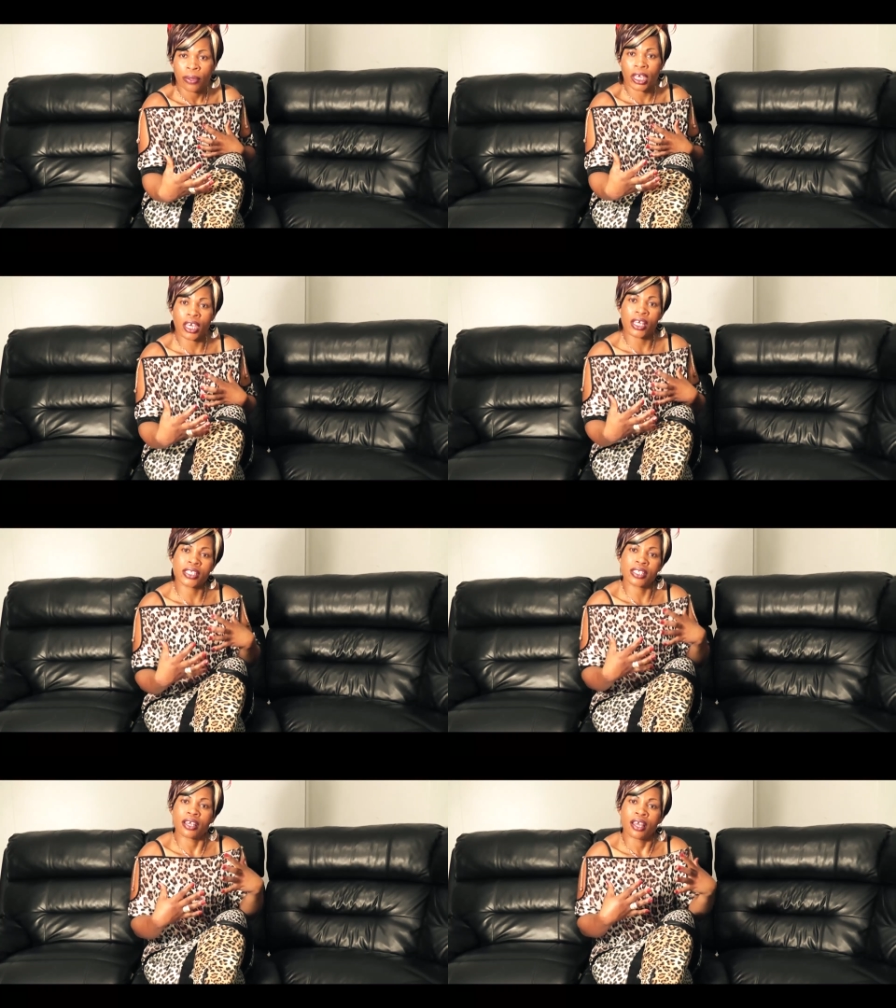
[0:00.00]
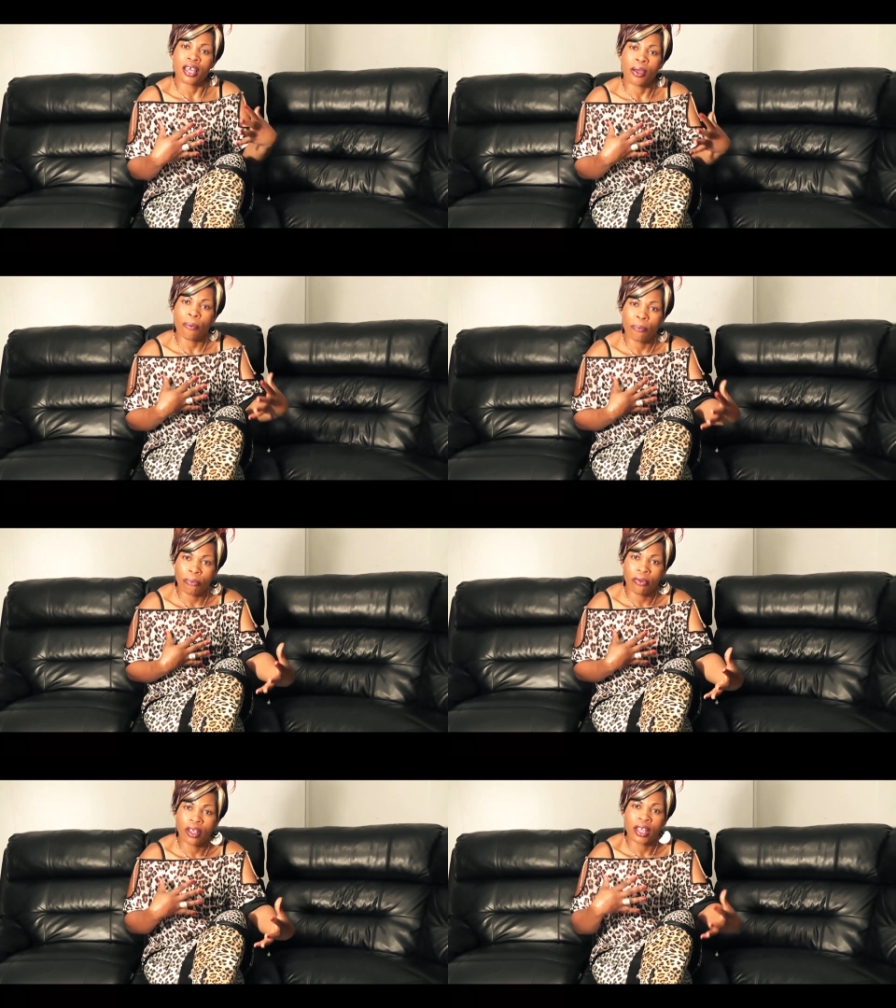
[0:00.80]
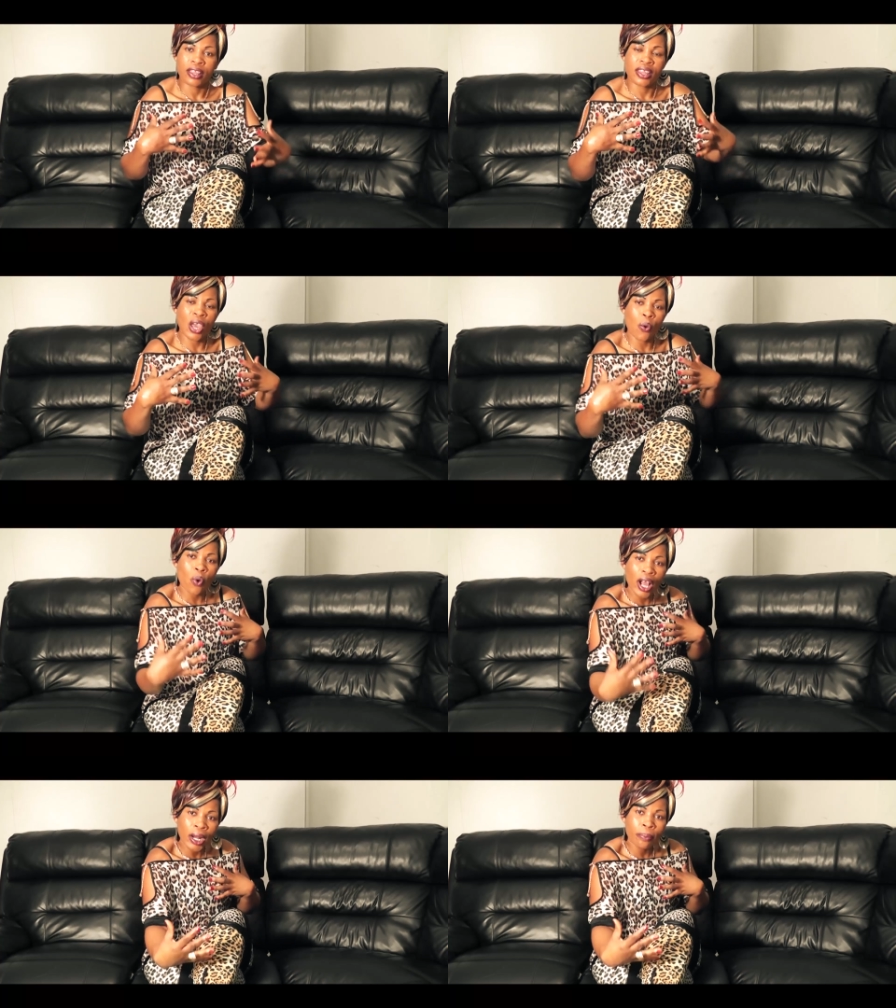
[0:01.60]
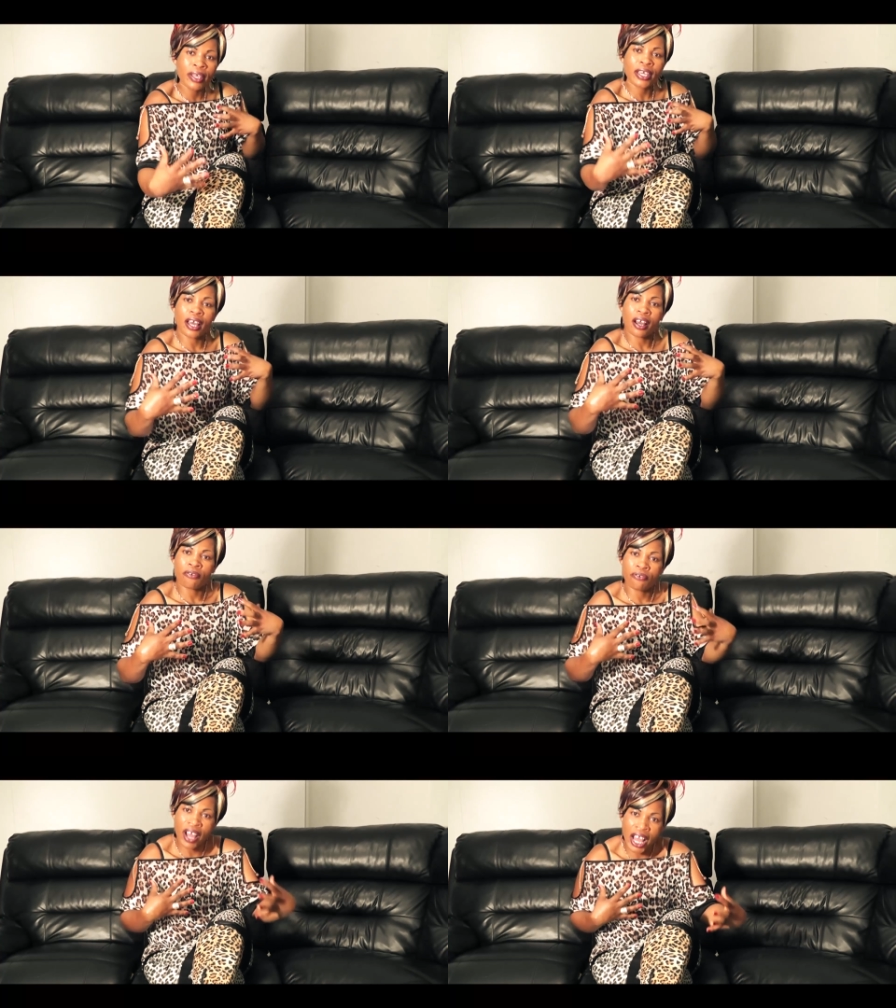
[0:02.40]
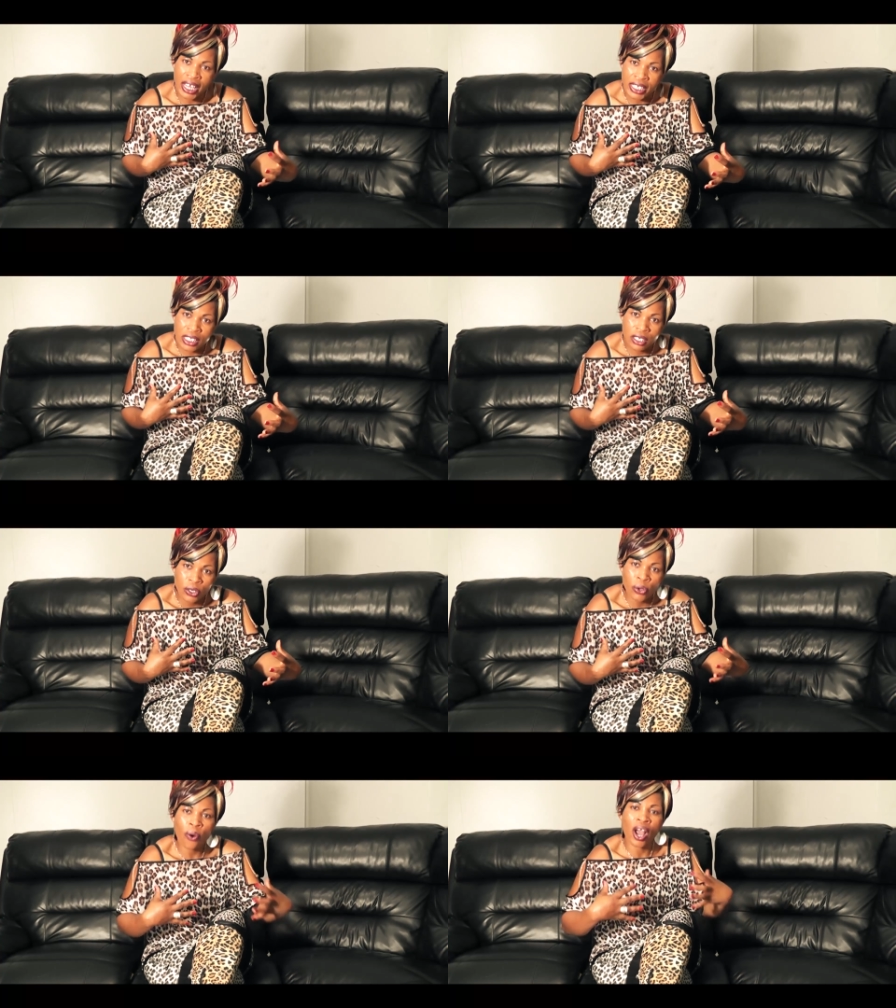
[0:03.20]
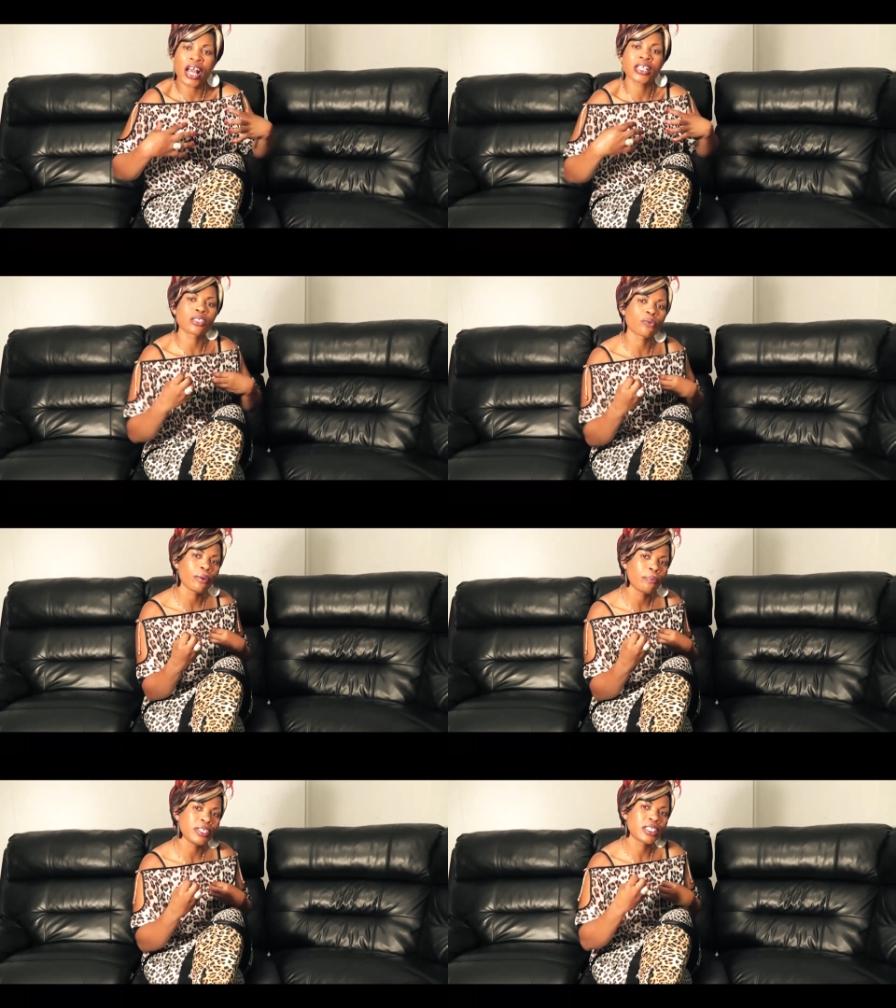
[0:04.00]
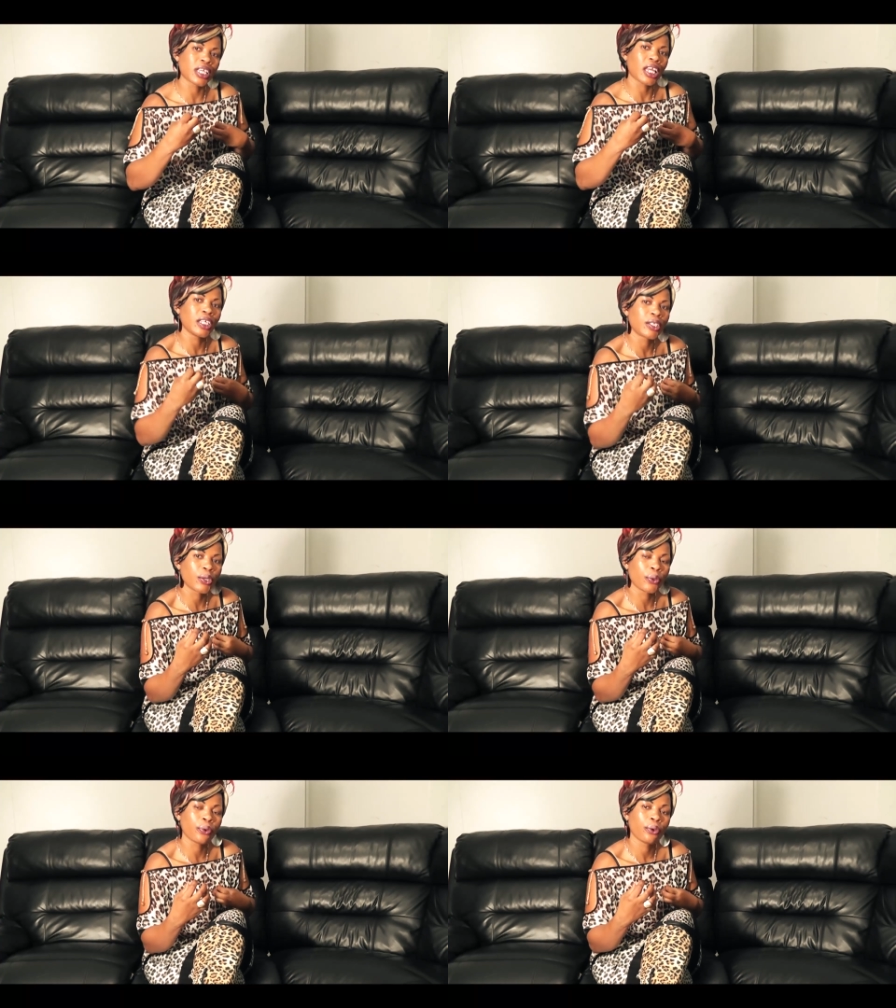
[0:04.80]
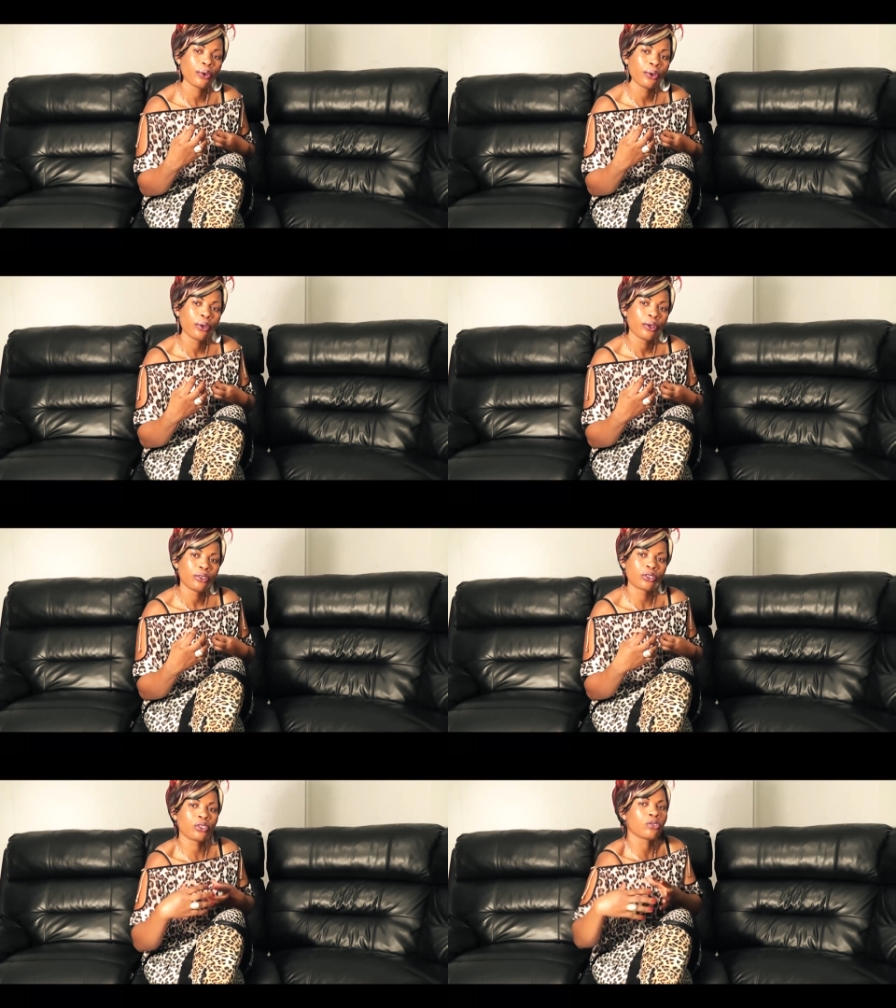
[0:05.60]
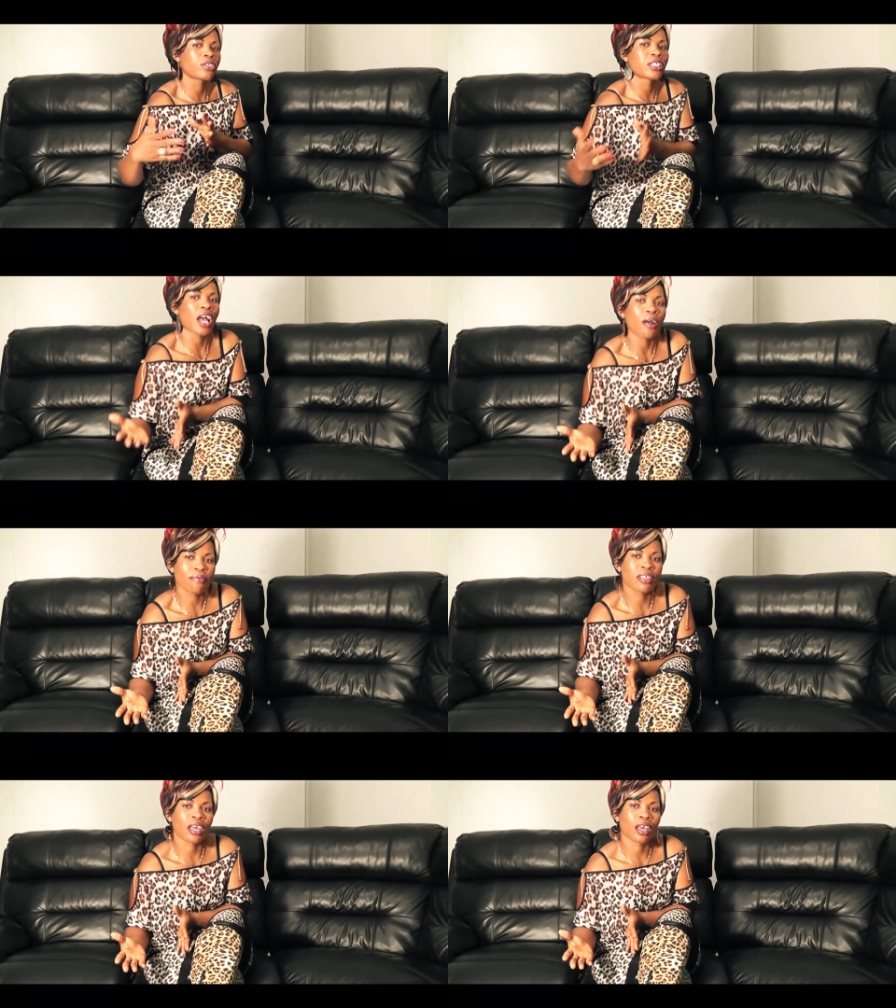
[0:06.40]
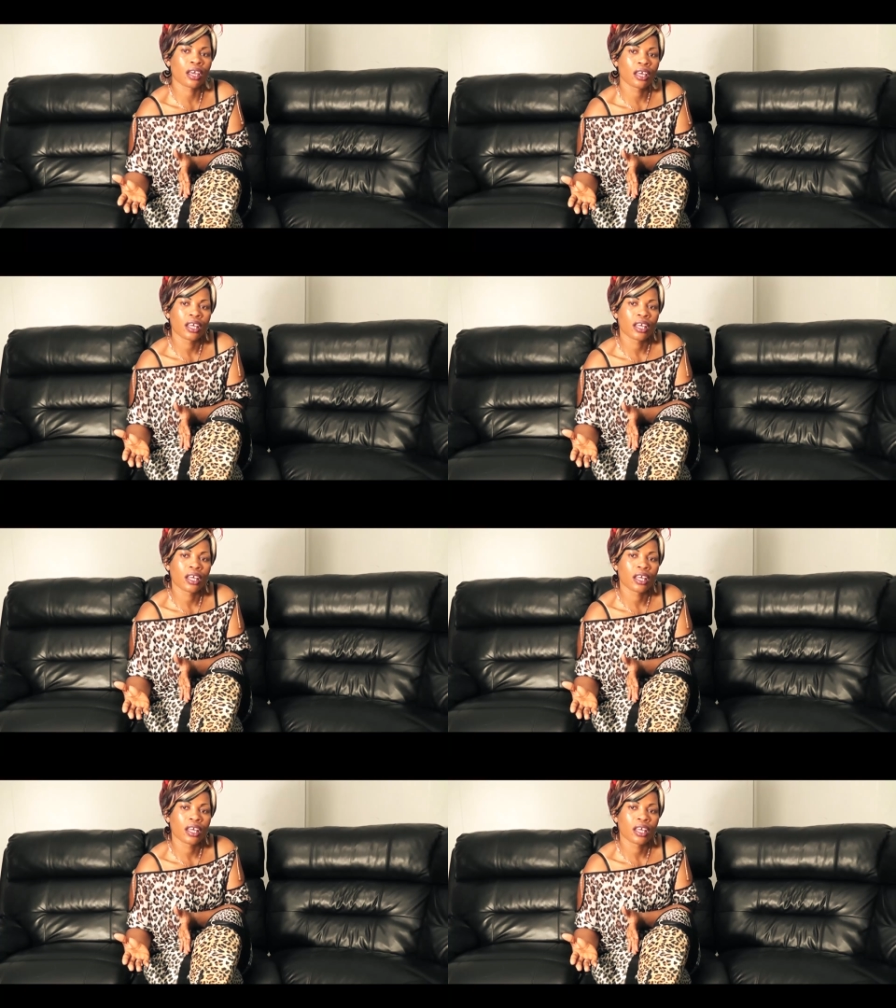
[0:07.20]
because there will be a fight. Your heart will be telling you to do something